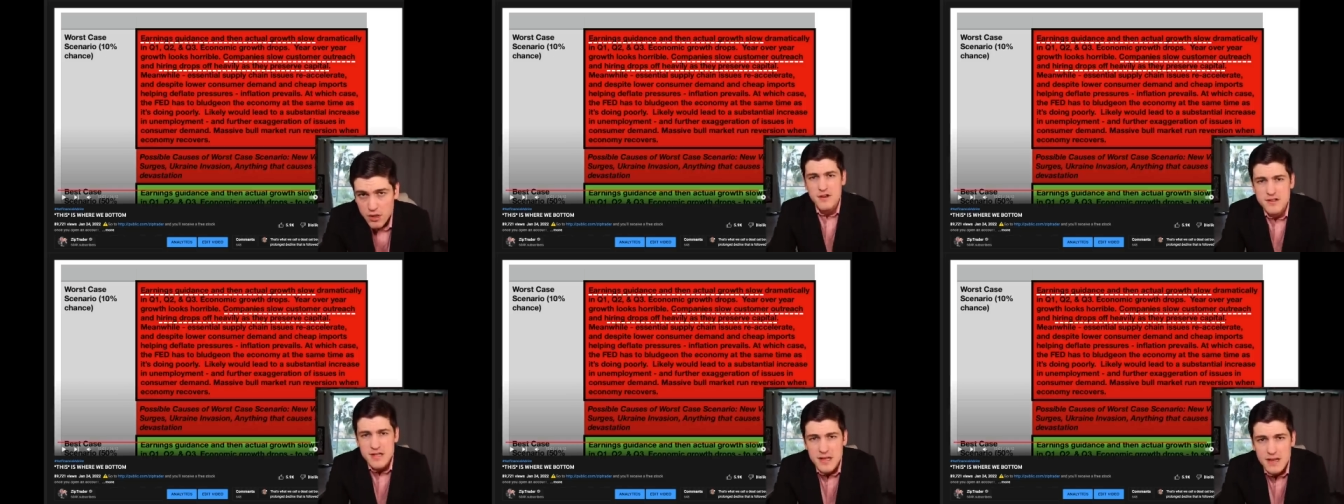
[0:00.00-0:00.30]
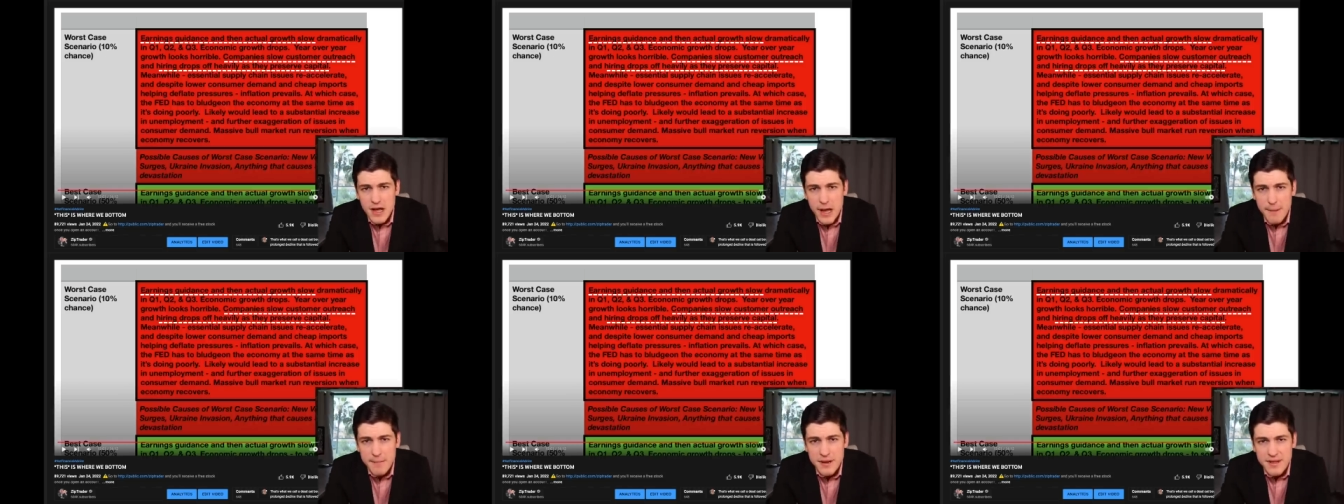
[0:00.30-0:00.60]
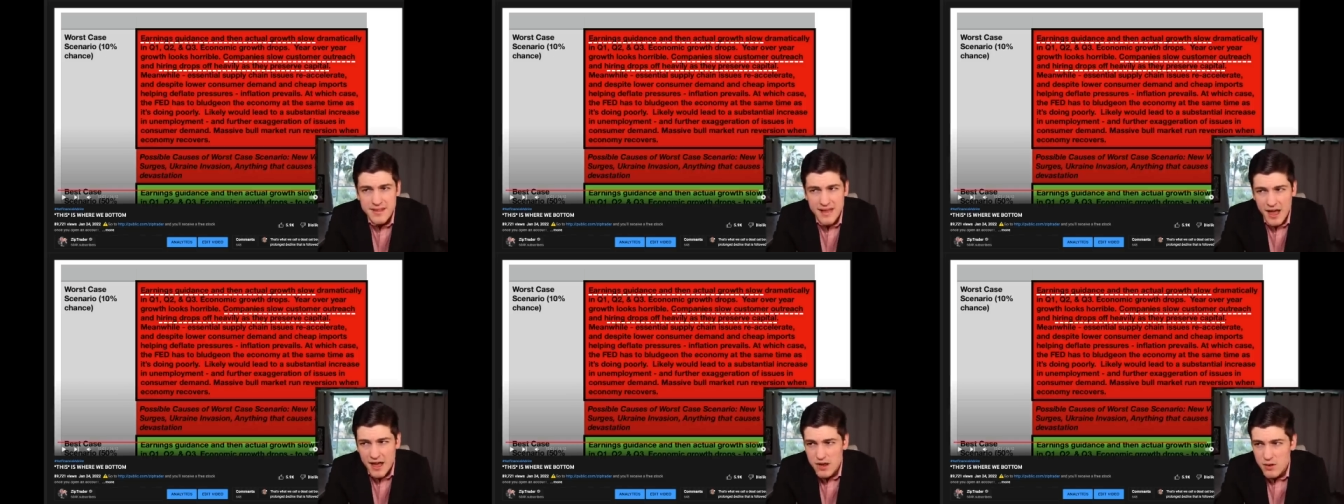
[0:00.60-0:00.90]
You're seeing
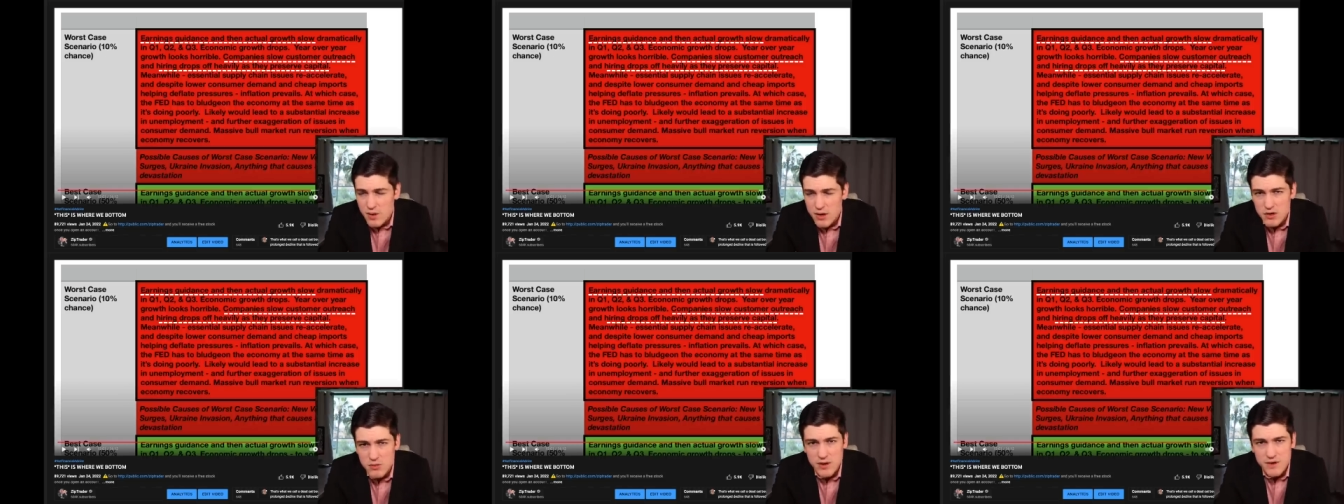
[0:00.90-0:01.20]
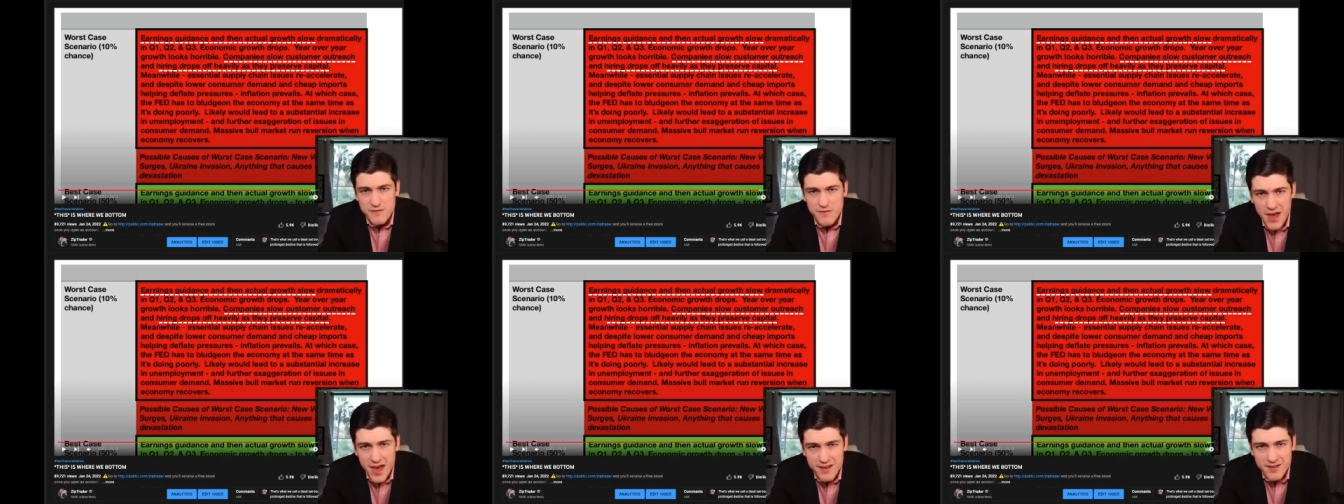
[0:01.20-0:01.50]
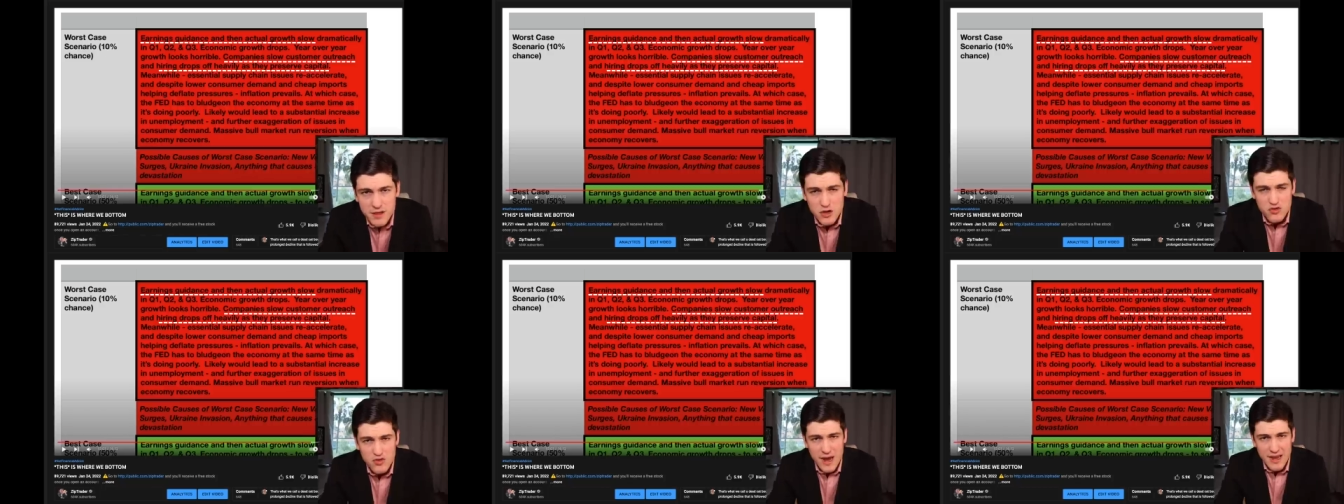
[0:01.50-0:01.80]
companies say, I don't want to
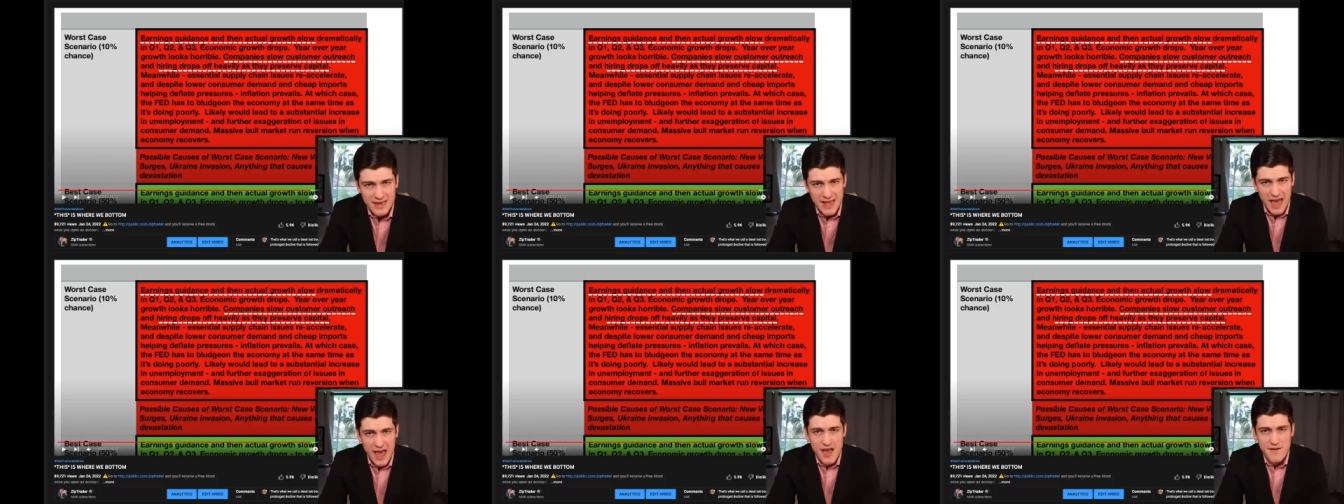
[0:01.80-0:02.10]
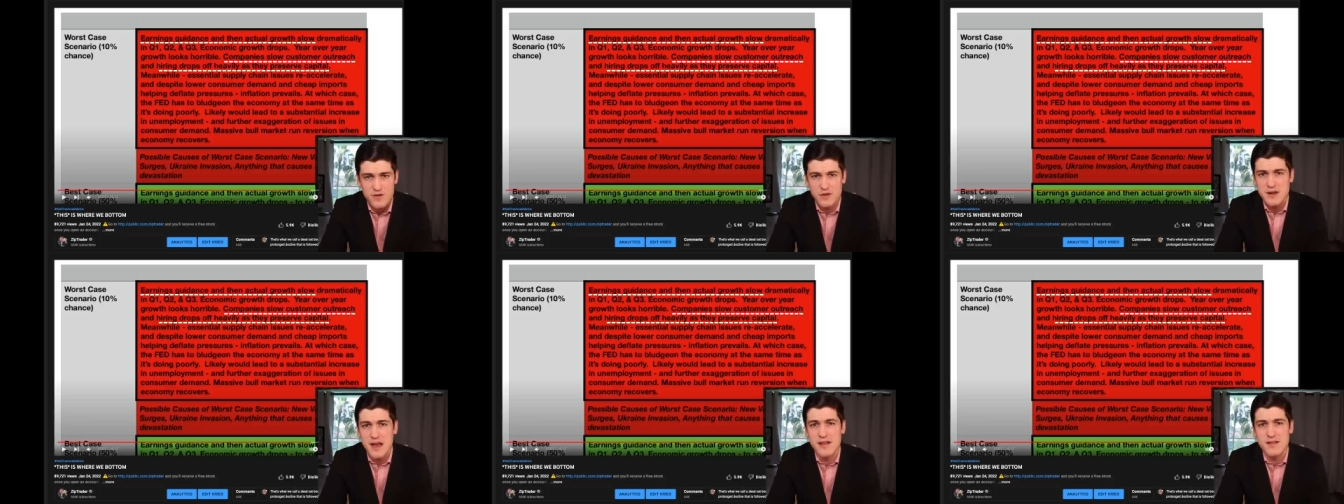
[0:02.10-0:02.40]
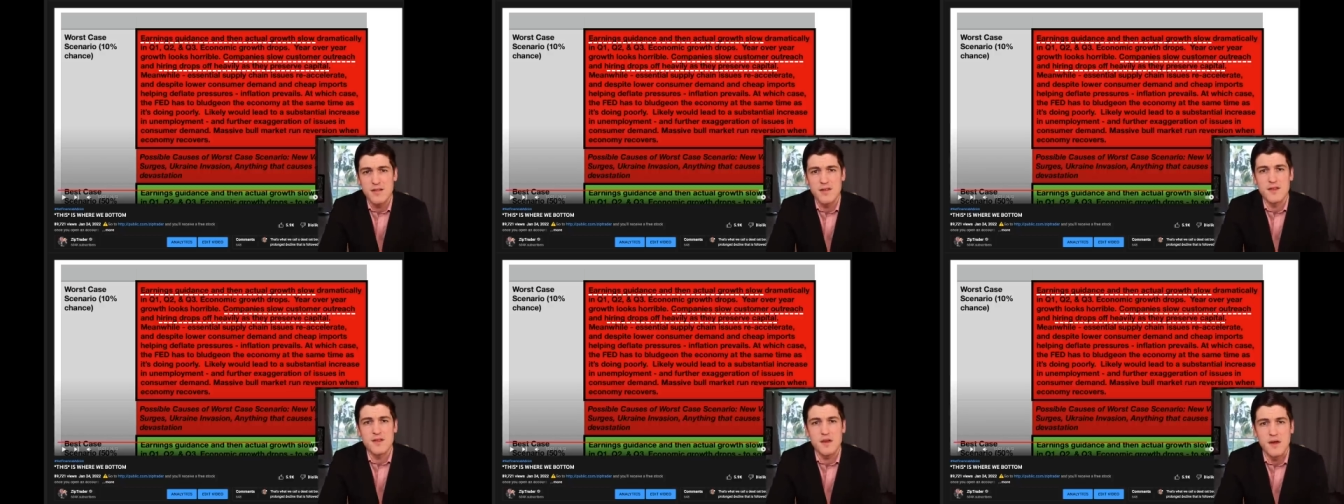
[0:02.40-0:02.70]
invest in trying to
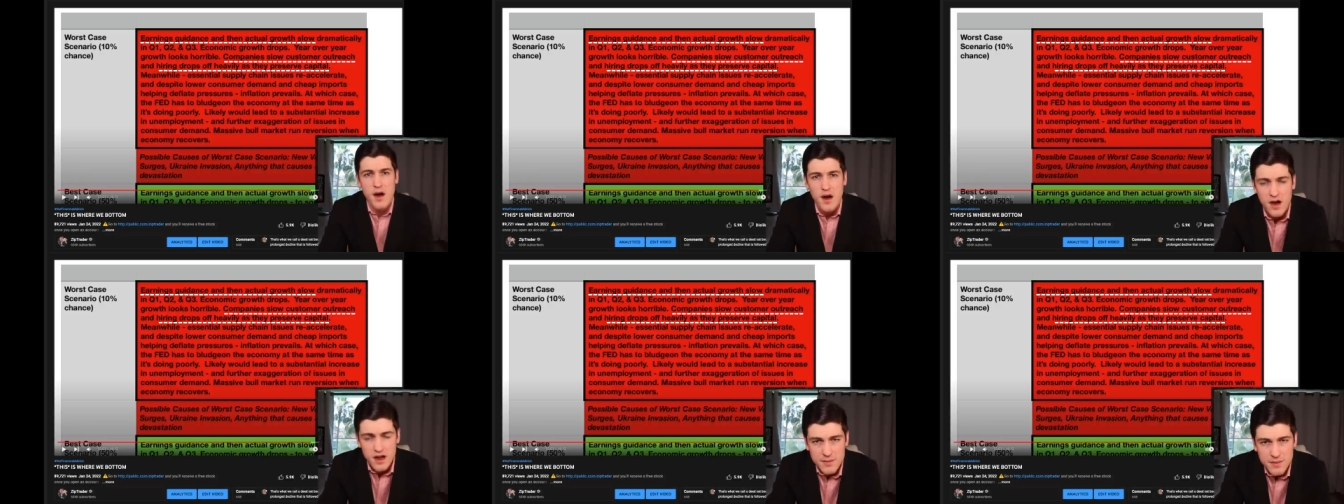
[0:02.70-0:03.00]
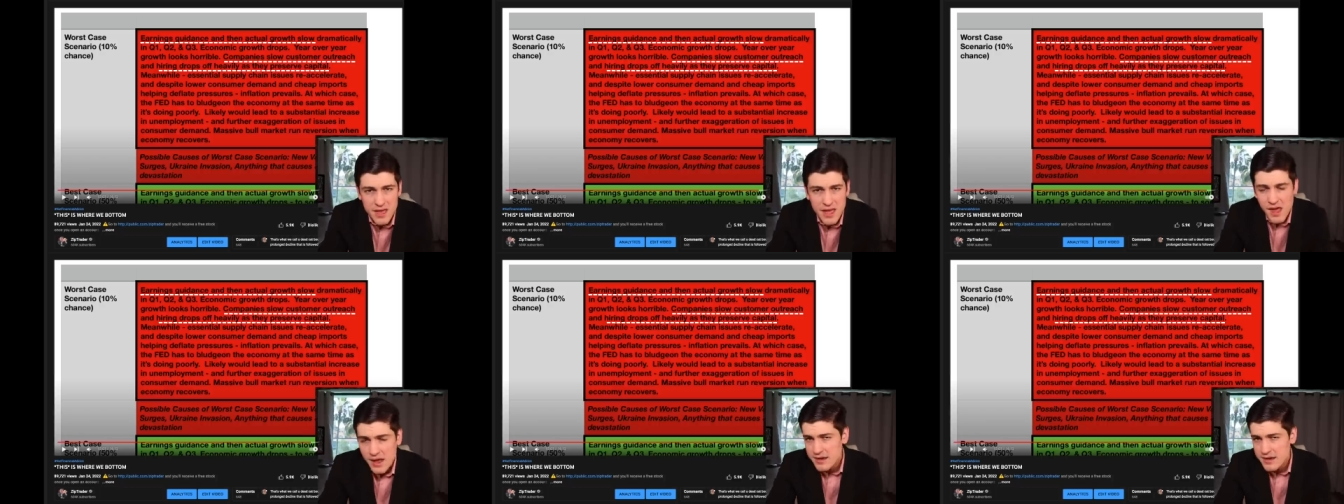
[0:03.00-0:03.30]
advertise in this economy